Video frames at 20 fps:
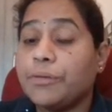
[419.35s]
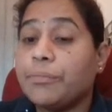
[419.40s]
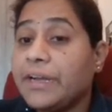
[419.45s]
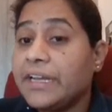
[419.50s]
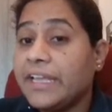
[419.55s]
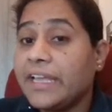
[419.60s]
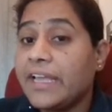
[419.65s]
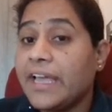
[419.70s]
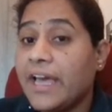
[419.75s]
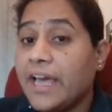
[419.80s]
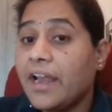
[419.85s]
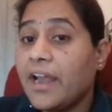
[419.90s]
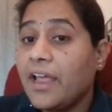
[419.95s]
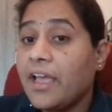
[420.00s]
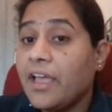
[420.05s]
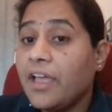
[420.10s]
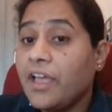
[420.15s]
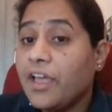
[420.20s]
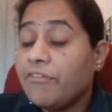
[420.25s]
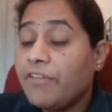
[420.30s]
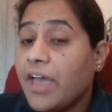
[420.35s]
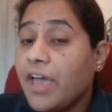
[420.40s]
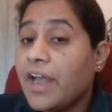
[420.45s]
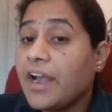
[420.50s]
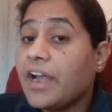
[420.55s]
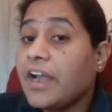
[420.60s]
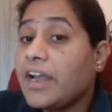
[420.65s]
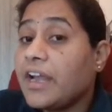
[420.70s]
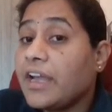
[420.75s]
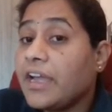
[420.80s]
But here we are
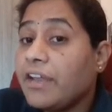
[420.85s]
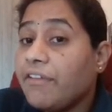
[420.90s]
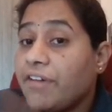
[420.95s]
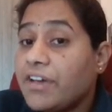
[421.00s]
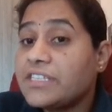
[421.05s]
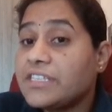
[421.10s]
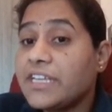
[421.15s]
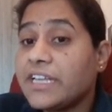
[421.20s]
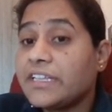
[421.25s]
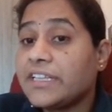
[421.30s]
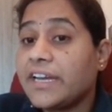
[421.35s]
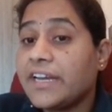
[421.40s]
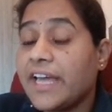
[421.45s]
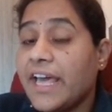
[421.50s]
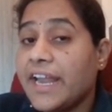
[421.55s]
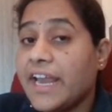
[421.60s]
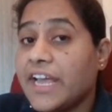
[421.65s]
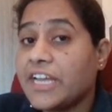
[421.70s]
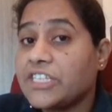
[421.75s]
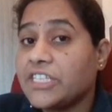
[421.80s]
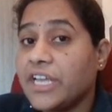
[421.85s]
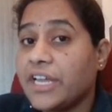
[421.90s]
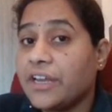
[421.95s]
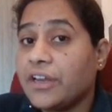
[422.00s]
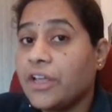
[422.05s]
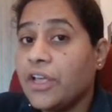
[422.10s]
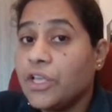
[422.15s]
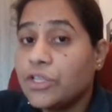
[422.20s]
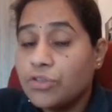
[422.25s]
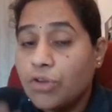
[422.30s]
reversing the direction.
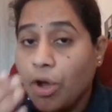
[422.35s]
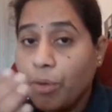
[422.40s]
So